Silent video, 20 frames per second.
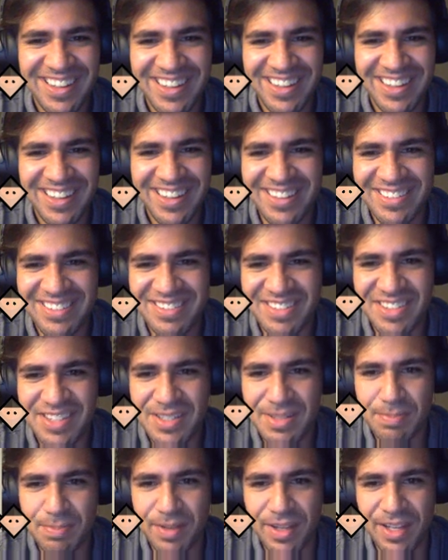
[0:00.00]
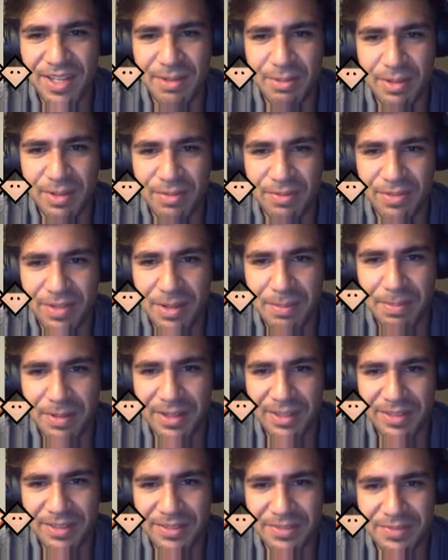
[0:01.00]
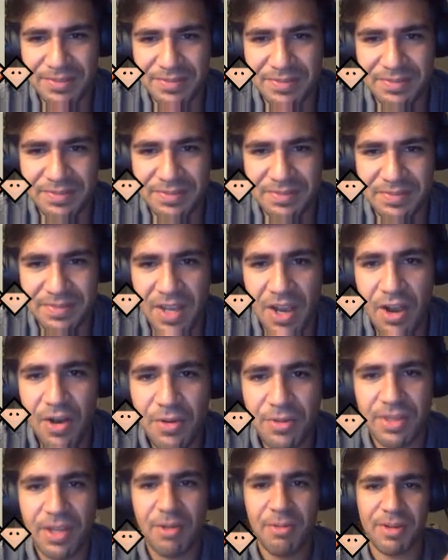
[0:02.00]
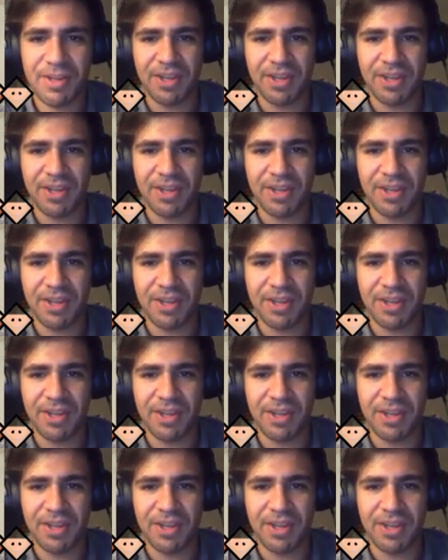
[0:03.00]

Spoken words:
Oh, I'm just playing with flipping. Oh, there we